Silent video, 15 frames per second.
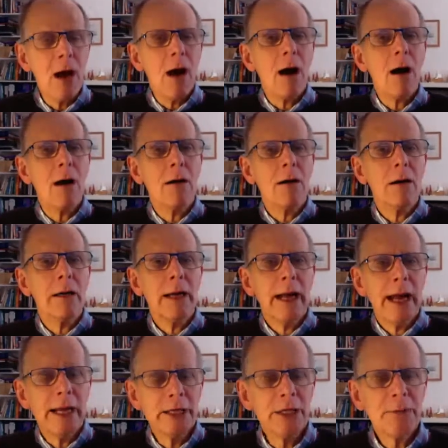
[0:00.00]
our
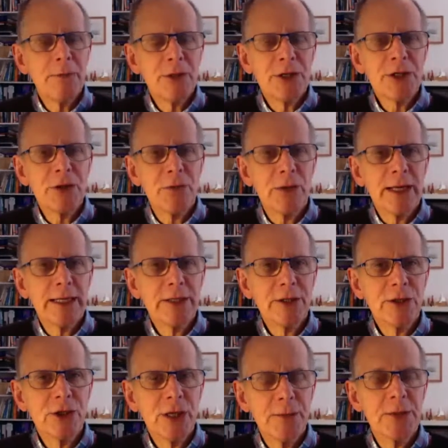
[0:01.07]
interpersonal
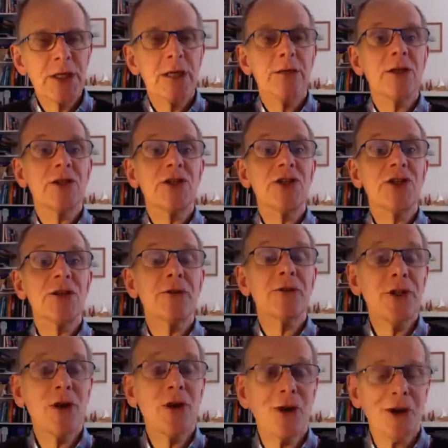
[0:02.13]
relationships, the
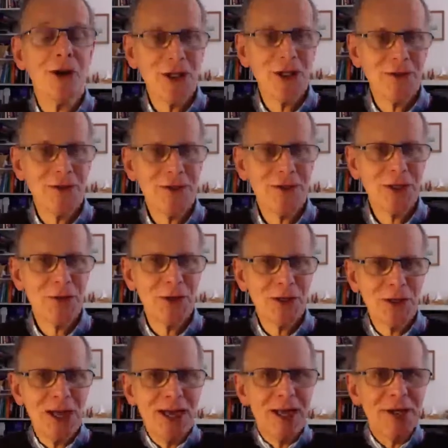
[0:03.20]
sociology of the situation.